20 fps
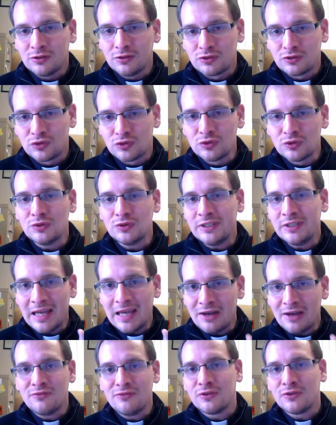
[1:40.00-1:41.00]
truly
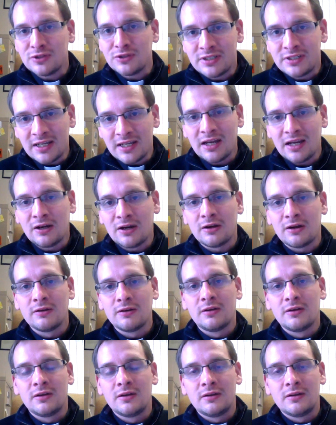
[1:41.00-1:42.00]
ever dare
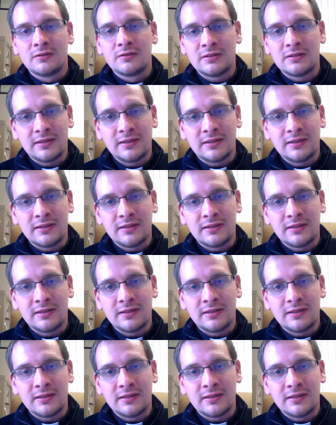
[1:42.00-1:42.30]
to